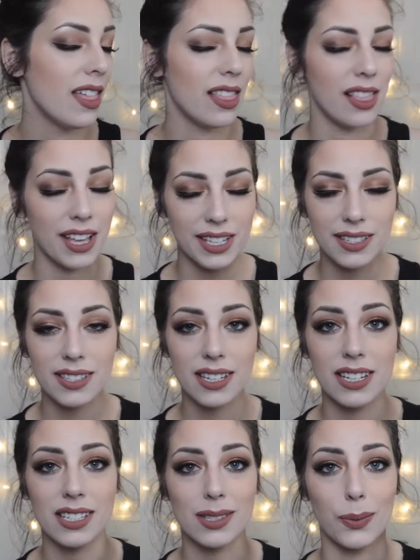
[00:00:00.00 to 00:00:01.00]
This
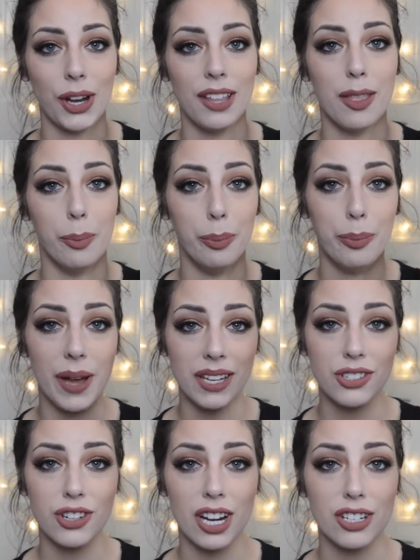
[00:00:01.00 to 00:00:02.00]
is one of the
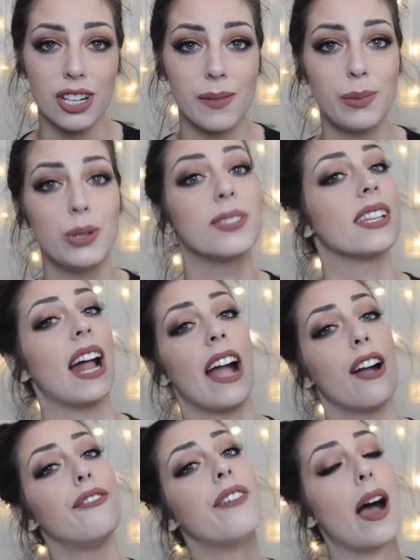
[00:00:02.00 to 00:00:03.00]
best dry shampoos that I
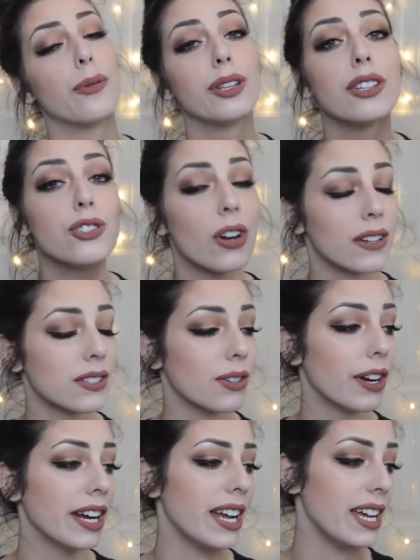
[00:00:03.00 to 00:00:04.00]
have found in the
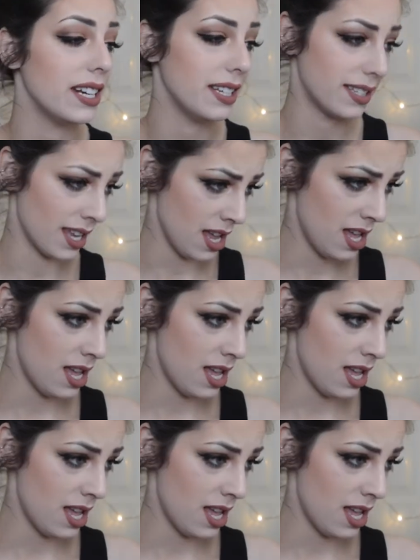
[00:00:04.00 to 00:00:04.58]
drugstore. It is